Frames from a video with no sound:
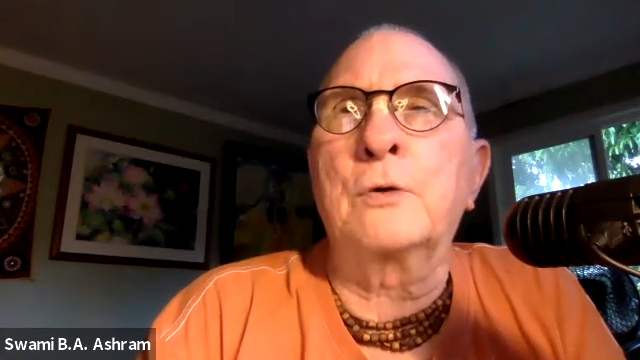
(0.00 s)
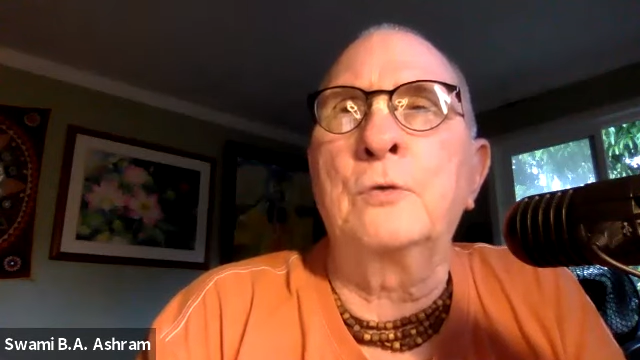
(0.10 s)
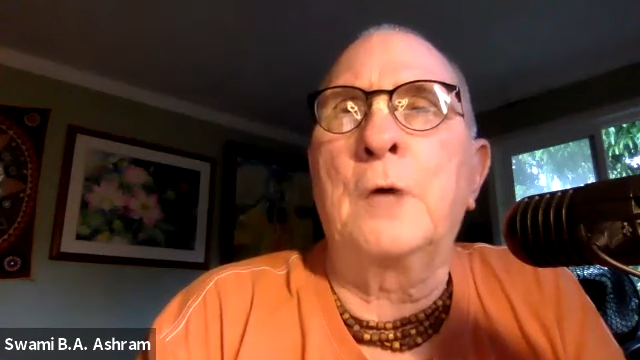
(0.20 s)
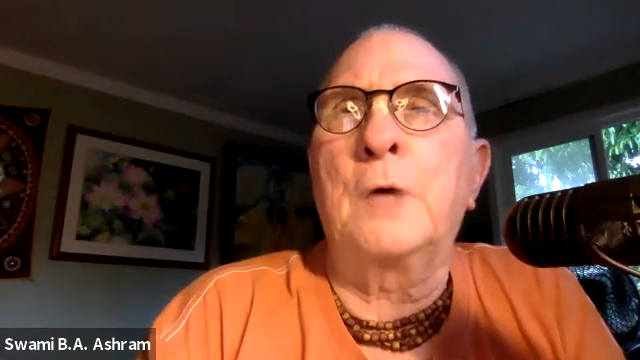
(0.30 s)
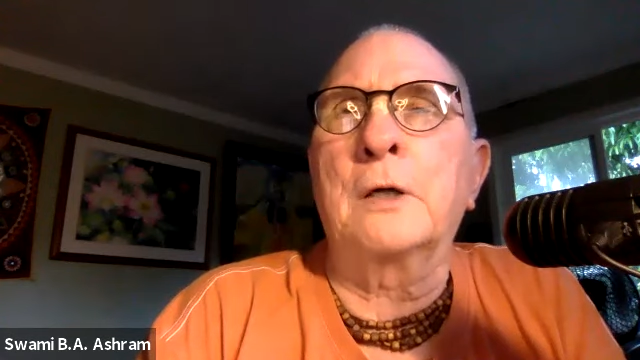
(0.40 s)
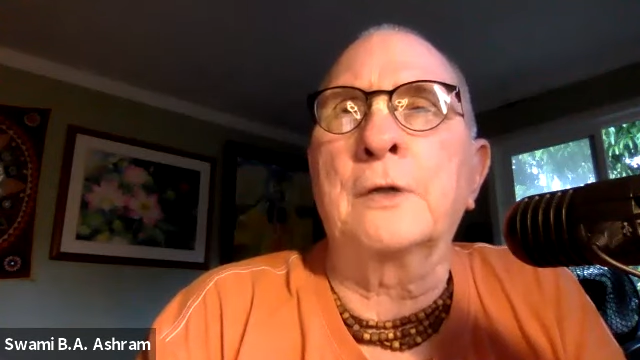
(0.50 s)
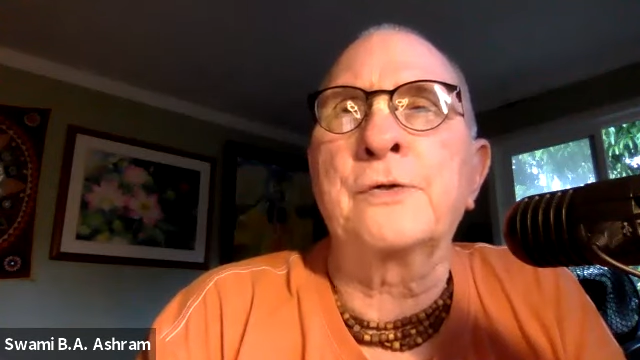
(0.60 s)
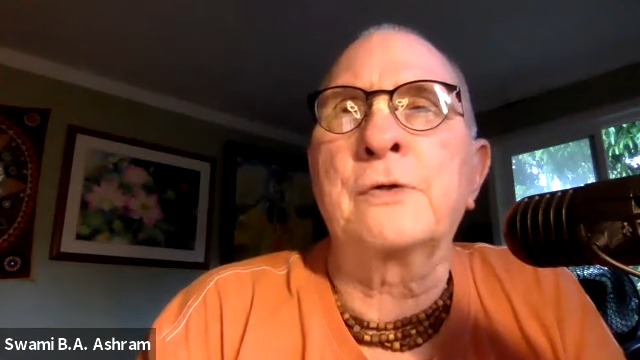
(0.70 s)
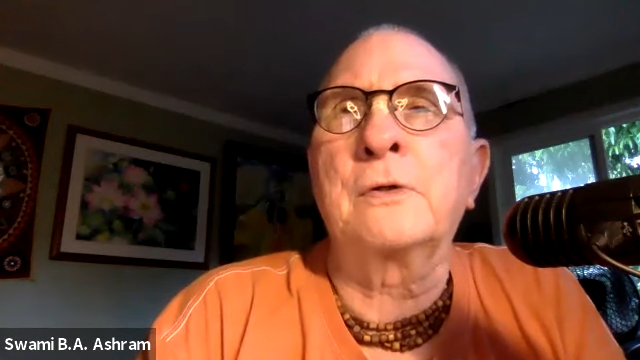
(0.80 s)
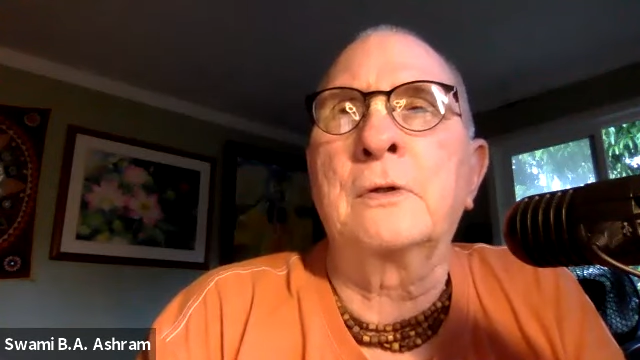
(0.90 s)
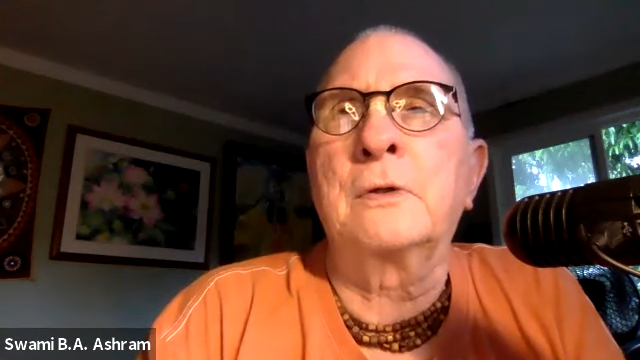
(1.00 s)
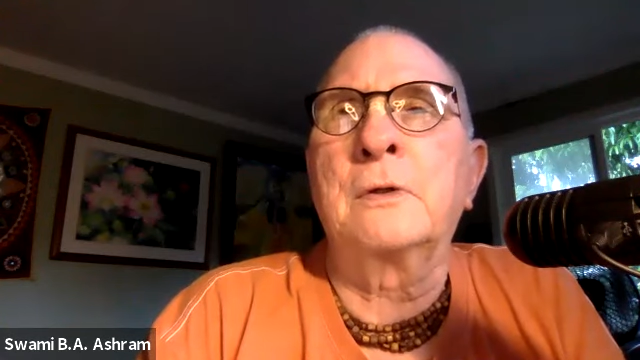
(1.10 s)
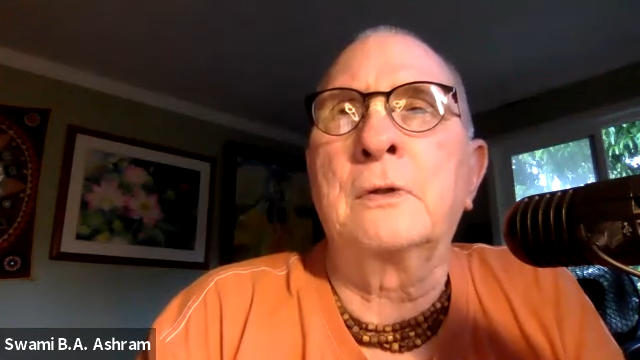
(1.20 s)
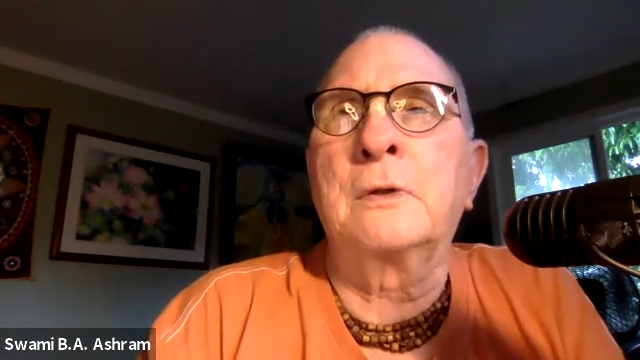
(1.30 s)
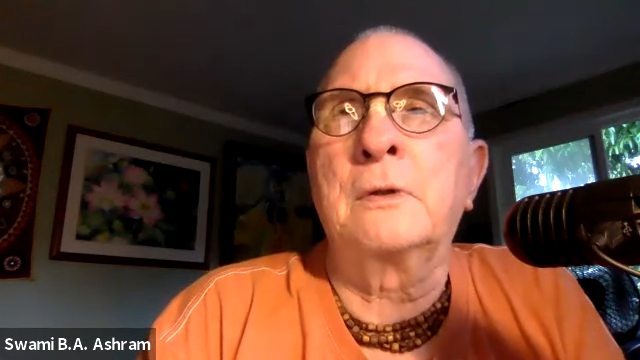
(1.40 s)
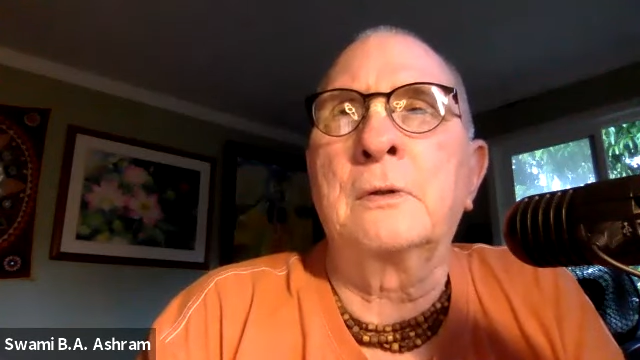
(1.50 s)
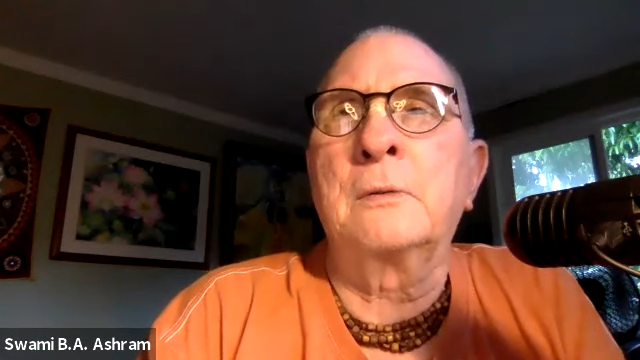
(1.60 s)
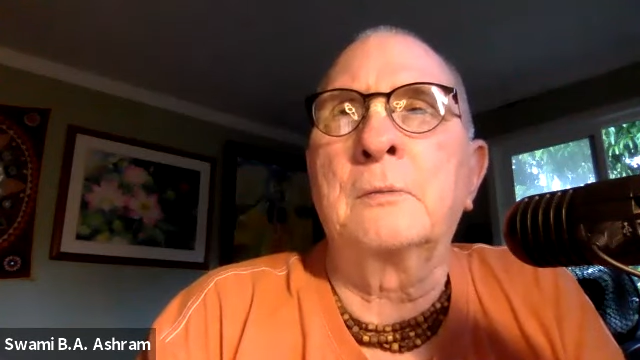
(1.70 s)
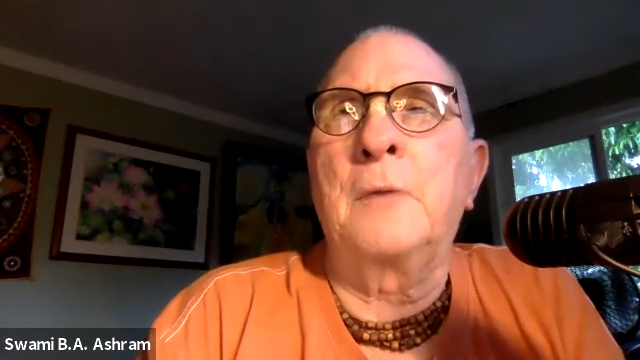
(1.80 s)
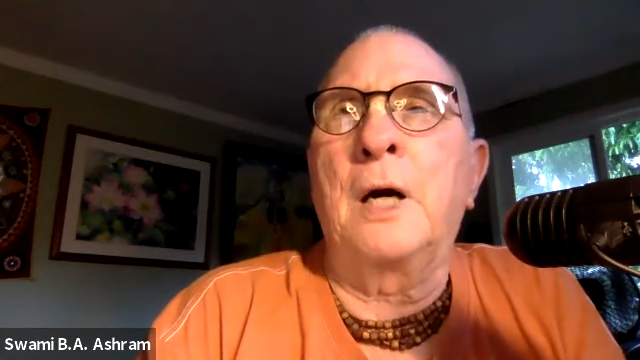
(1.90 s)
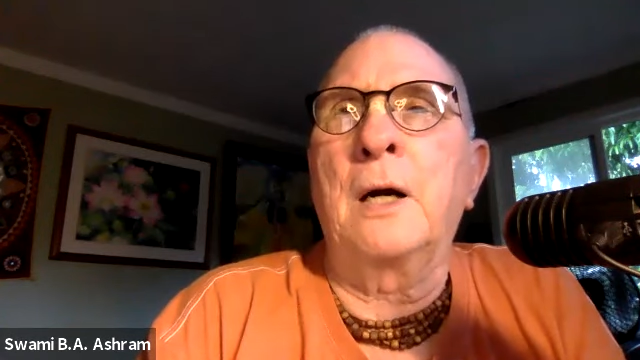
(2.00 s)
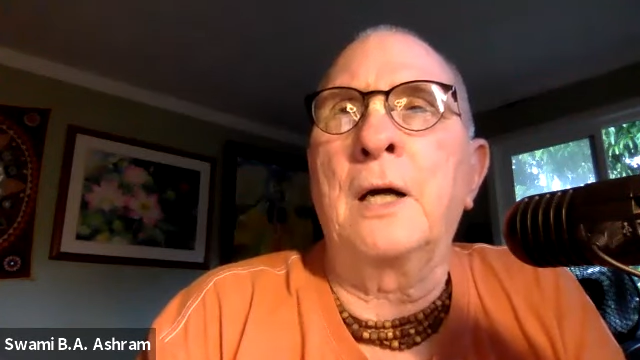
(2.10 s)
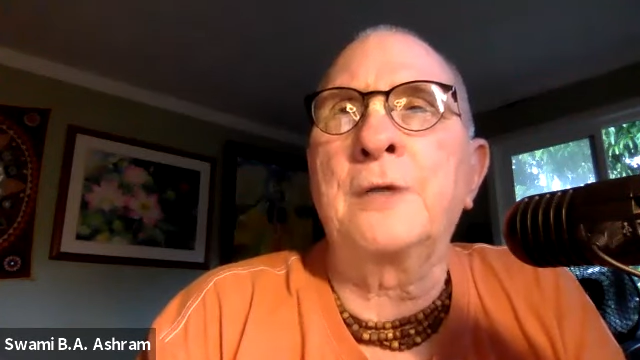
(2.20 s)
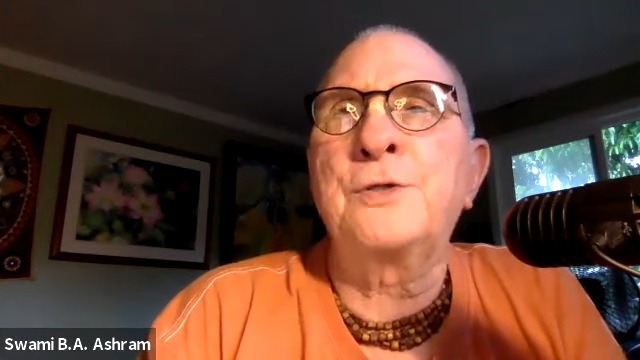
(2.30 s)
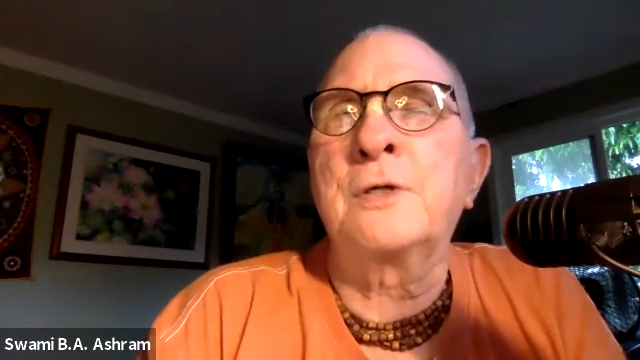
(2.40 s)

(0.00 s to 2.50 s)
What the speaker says: Kumāras. Maharaj?